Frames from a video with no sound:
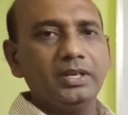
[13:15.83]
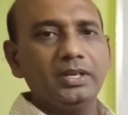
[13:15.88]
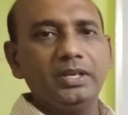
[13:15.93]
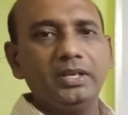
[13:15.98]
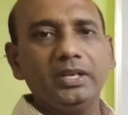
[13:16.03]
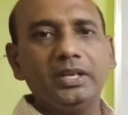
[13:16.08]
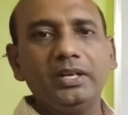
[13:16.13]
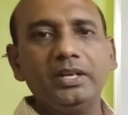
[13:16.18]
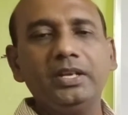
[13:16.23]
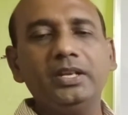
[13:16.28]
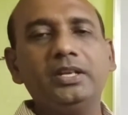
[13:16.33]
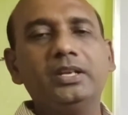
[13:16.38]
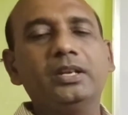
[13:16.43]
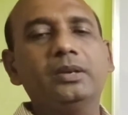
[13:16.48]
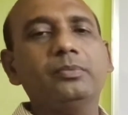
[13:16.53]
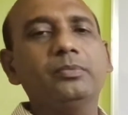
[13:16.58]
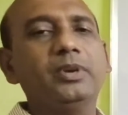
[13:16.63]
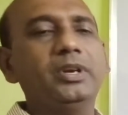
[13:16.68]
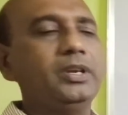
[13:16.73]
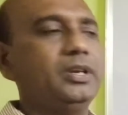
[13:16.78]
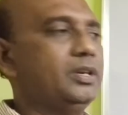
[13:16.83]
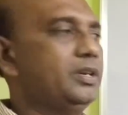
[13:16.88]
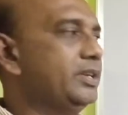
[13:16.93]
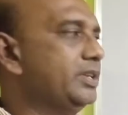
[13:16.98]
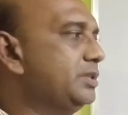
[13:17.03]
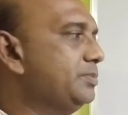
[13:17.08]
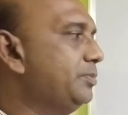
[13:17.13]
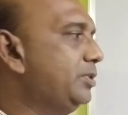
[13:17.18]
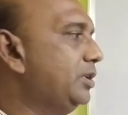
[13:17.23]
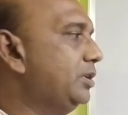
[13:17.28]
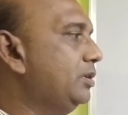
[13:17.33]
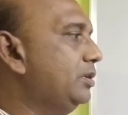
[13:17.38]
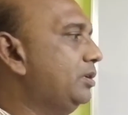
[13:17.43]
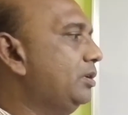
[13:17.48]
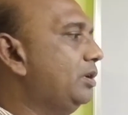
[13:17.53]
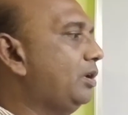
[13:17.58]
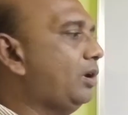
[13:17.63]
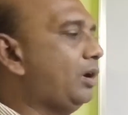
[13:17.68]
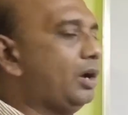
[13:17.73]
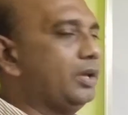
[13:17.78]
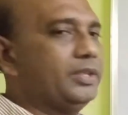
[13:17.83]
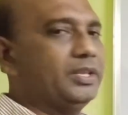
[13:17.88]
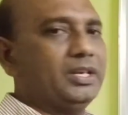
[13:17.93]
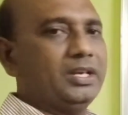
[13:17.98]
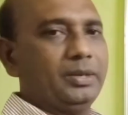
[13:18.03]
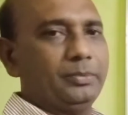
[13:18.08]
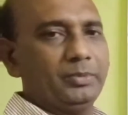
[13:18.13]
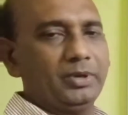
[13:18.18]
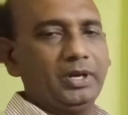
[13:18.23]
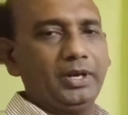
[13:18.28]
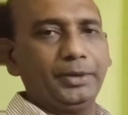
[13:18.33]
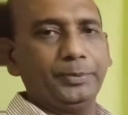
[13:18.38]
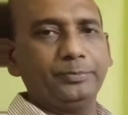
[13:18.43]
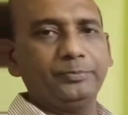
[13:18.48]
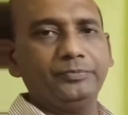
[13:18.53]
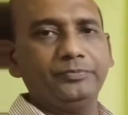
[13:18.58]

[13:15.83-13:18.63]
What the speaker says: any terminating decimal on the number line.